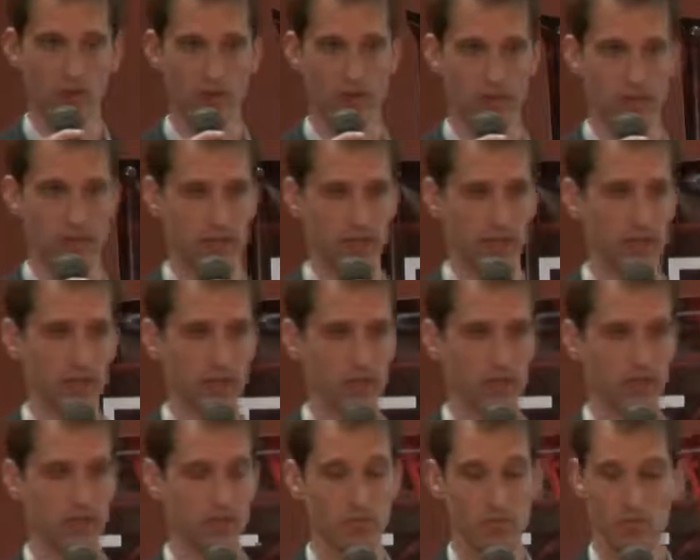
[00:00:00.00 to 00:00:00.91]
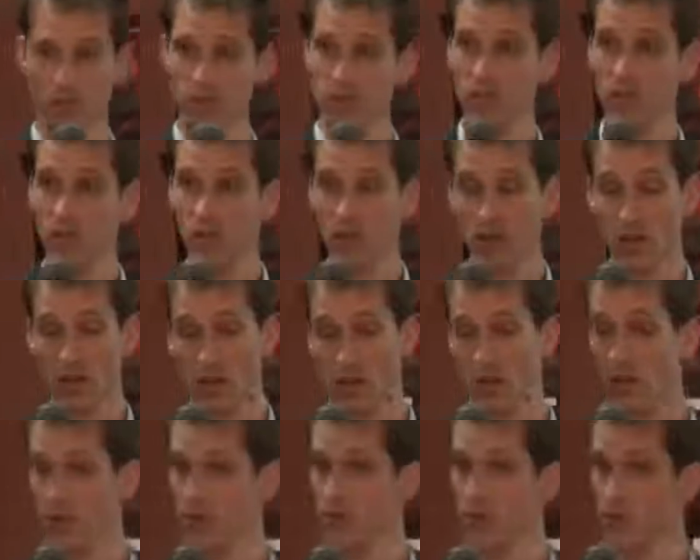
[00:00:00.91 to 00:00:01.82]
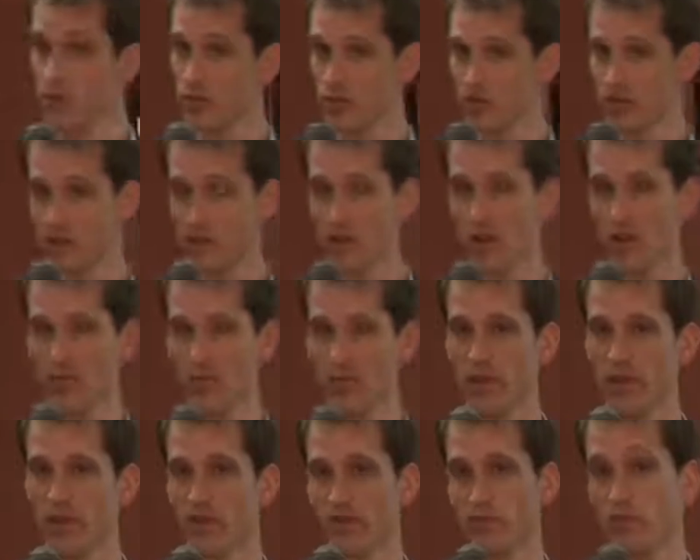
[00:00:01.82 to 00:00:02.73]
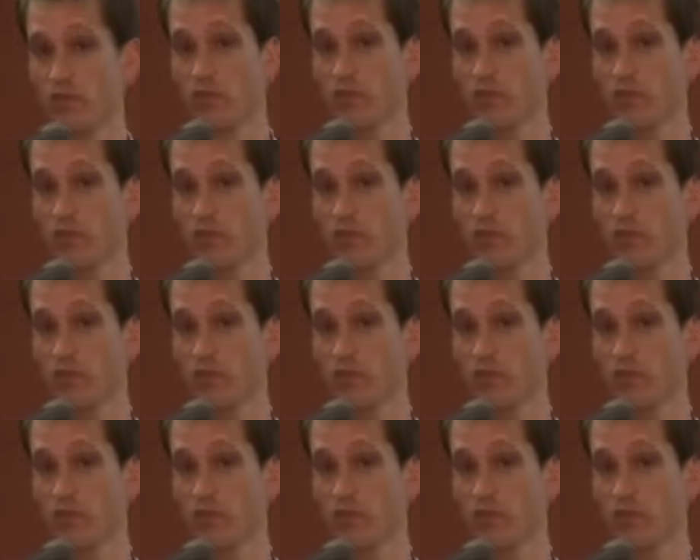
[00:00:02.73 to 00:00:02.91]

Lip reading: of this assessment. It also doesn't help that it was